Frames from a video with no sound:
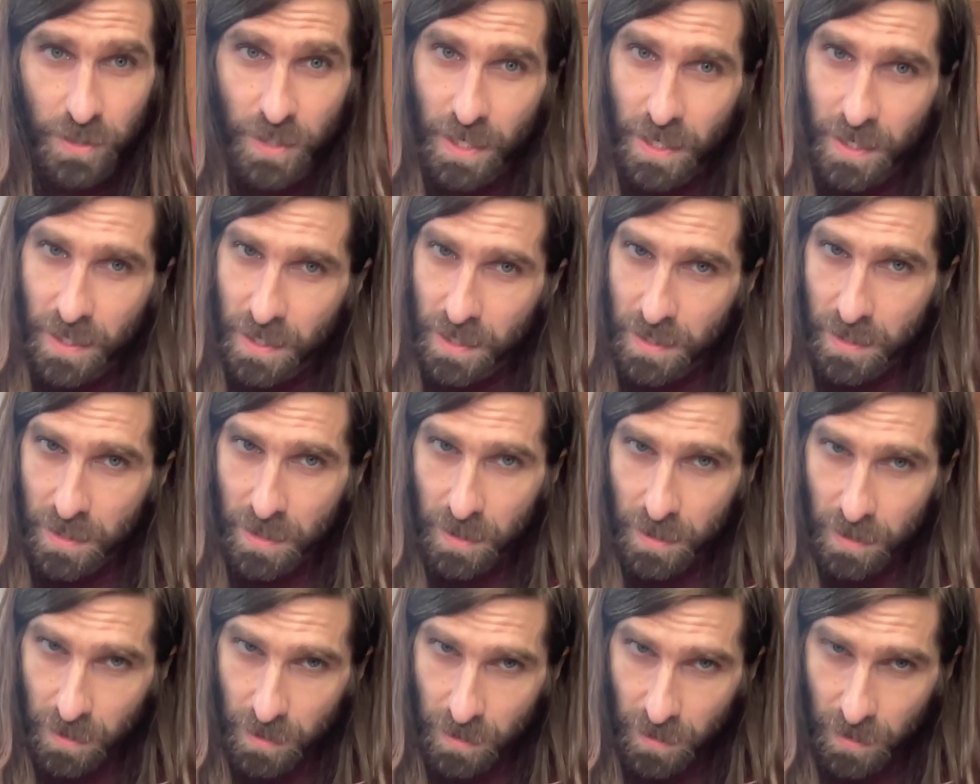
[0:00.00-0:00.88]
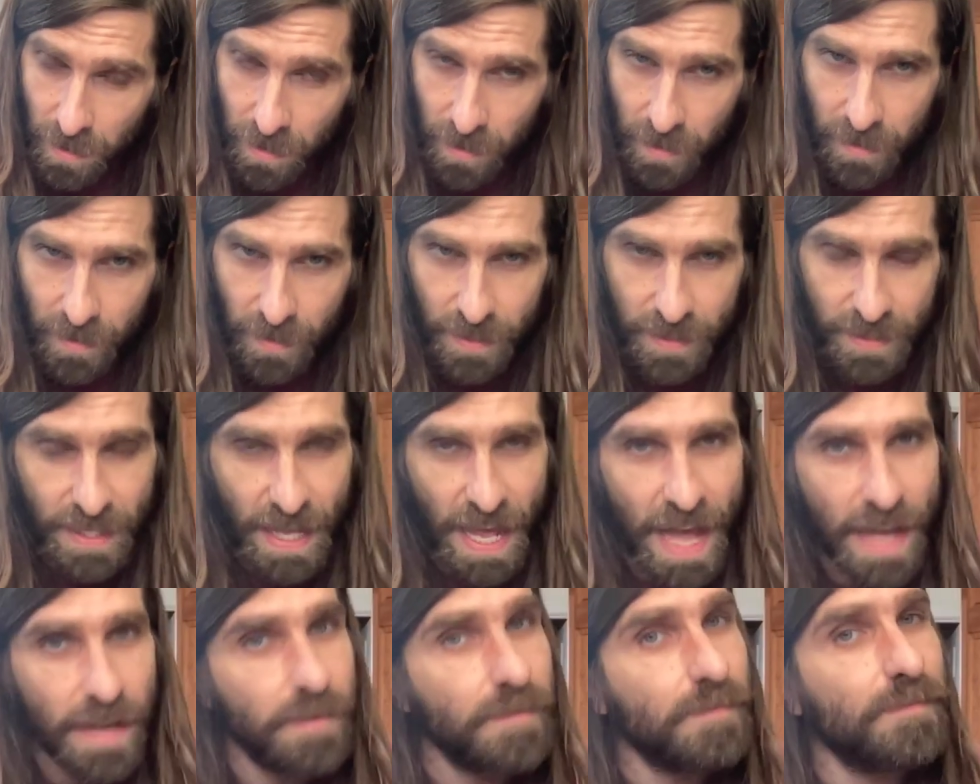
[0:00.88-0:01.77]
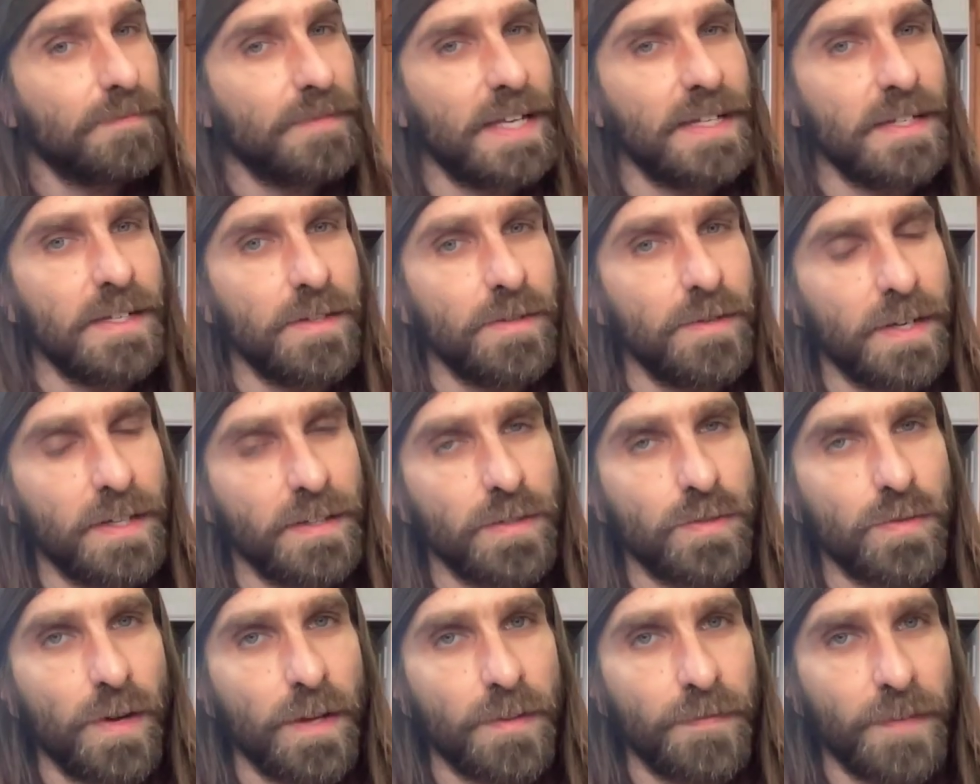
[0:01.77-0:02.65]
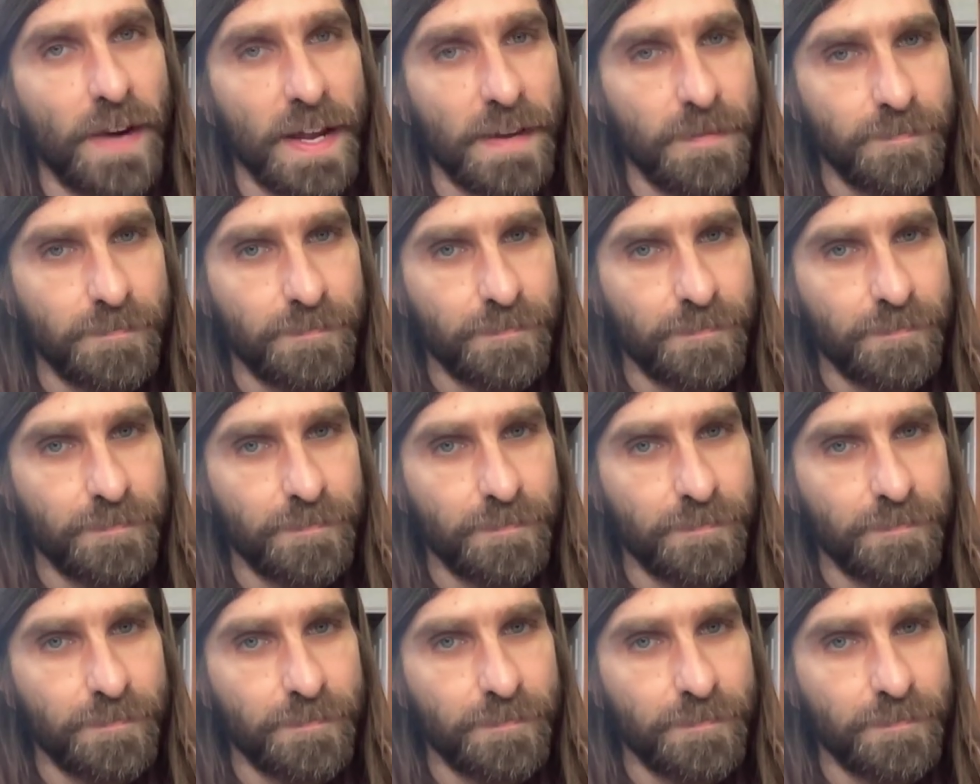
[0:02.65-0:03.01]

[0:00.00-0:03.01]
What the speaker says: Is that? And then you do it on the 12th fret.